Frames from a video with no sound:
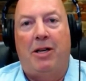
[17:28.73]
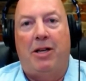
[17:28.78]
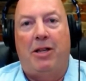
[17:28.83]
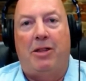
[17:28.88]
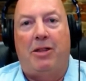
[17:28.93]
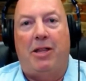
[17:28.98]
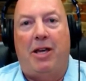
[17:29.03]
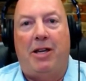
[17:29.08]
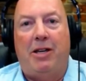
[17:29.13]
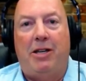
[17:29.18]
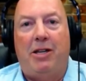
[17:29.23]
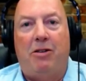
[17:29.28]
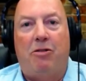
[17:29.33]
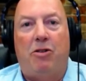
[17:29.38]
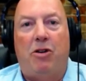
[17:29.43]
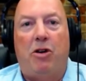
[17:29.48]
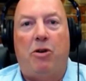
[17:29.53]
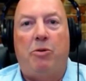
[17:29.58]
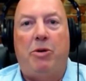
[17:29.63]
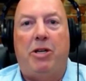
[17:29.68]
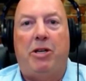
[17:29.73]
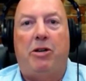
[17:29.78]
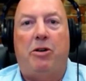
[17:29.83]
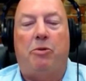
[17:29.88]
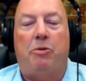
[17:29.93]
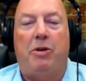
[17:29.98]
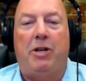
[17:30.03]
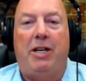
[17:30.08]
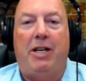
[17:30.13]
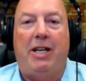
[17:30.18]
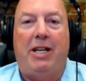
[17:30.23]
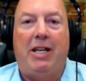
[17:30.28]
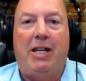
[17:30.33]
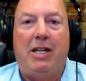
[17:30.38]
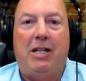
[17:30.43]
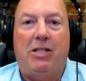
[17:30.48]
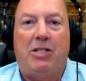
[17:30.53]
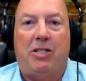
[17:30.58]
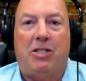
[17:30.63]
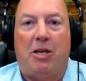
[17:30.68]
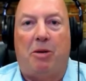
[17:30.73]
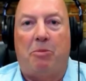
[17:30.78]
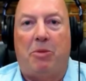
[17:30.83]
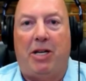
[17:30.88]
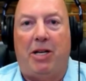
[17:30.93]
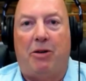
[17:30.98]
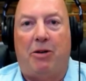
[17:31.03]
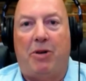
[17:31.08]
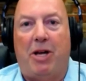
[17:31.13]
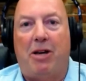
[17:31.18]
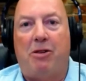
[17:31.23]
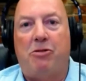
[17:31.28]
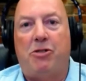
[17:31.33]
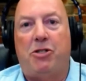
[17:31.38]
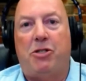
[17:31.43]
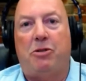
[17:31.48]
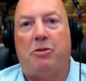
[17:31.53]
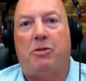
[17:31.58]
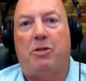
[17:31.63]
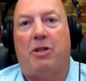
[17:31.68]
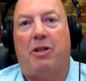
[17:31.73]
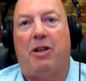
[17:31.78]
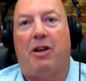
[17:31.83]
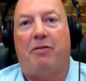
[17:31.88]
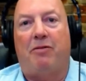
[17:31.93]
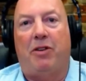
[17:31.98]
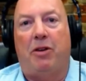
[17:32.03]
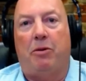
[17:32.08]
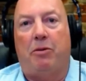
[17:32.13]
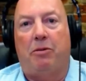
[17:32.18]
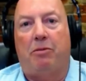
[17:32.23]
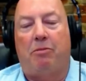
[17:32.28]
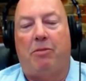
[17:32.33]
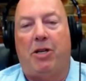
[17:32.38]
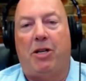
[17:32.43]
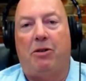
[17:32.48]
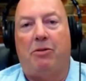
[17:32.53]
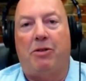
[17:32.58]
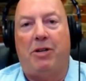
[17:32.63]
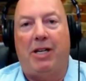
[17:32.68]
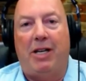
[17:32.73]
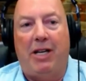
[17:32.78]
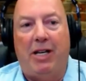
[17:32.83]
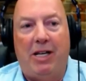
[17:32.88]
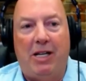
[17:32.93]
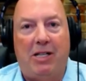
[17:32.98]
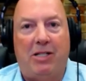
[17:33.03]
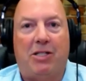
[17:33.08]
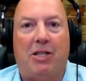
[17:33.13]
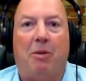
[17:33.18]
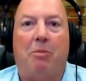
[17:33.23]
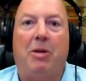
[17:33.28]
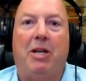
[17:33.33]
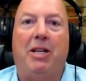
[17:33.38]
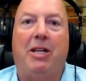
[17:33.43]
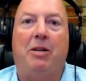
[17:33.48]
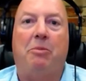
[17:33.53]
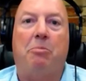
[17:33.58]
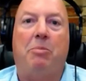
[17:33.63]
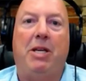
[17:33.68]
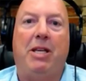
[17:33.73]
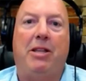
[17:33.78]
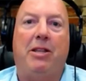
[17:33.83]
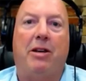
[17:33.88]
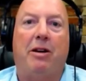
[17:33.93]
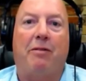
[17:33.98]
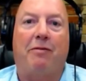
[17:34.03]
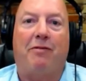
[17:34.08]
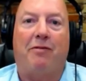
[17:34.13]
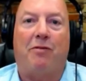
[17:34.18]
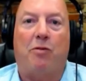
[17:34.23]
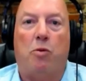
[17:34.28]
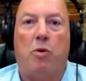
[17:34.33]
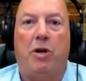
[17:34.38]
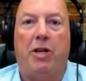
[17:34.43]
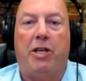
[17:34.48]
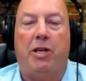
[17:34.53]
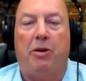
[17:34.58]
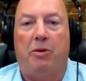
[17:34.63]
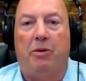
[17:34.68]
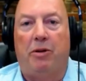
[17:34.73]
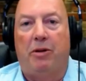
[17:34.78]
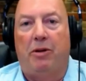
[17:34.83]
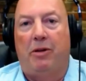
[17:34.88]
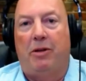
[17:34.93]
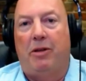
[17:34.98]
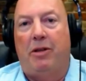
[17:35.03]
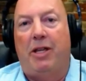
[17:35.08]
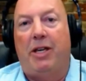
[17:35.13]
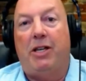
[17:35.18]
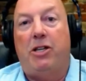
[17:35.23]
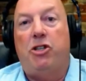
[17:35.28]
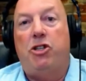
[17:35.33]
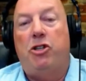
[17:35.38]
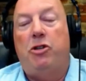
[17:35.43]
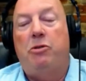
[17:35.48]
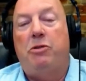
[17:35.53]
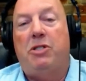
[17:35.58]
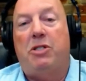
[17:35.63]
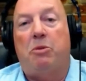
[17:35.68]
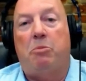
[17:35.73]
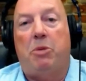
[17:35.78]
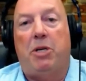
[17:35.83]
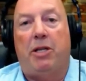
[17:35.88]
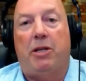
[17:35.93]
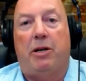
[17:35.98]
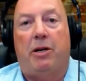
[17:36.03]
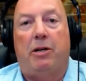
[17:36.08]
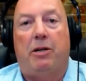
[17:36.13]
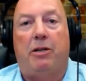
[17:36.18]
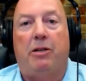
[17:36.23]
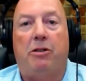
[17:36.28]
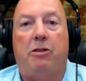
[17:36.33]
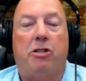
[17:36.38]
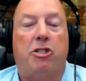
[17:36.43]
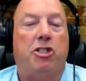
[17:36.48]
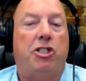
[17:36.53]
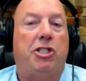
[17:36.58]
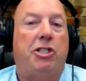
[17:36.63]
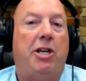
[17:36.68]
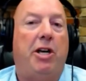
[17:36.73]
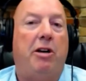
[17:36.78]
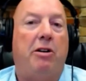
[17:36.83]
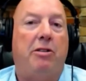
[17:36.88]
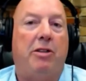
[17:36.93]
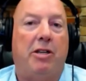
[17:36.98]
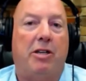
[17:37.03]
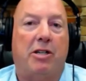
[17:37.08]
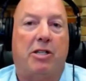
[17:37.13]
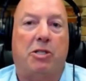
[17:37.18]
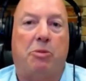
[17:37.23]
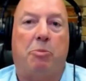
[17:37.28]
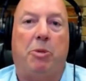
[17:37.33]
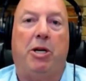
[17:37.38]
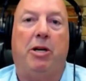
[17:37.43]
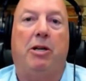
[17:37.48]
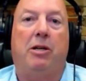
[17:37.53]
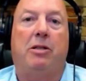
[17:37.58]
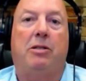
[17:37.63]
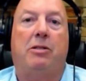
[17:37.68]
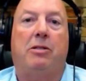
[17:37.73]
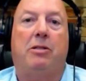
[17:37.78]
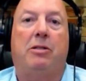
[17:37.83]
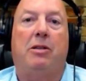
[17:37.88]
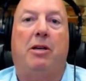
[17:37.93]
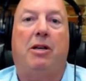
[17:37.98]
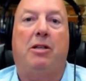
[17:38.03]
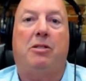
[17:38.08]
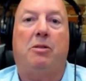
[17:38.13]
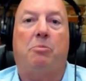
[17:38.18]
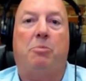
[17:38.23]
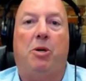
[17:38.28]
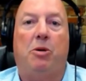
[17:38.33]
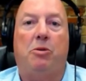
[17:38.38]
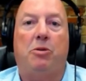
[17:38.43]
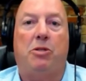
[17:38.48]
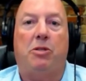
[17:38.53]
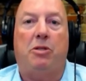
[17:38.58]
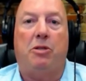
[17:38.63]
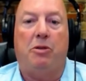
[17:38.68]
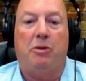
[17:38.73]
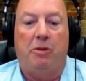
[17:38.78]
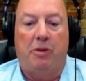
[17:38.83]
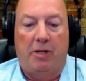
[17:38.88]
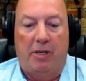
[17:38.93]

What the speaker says: then you don't need somebody around you to love you. You don't need somebody to be there for you. They can choose to be there. You can share the experience as opposed to,